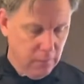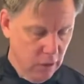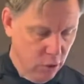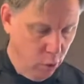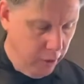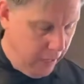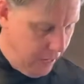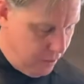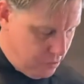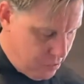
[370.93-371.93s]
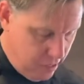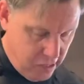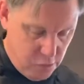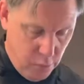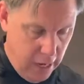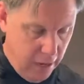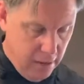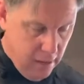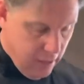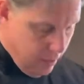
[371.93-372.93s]
coriander seed as well,
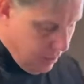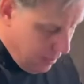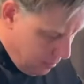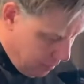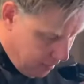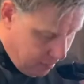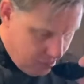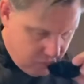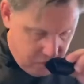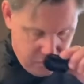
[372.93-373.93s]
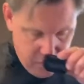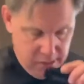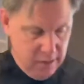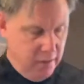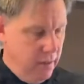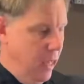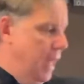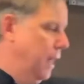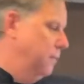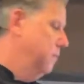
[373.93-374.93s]
because
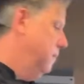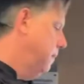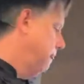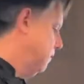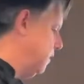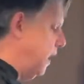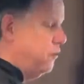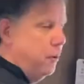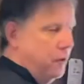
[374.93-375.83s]
cilantro is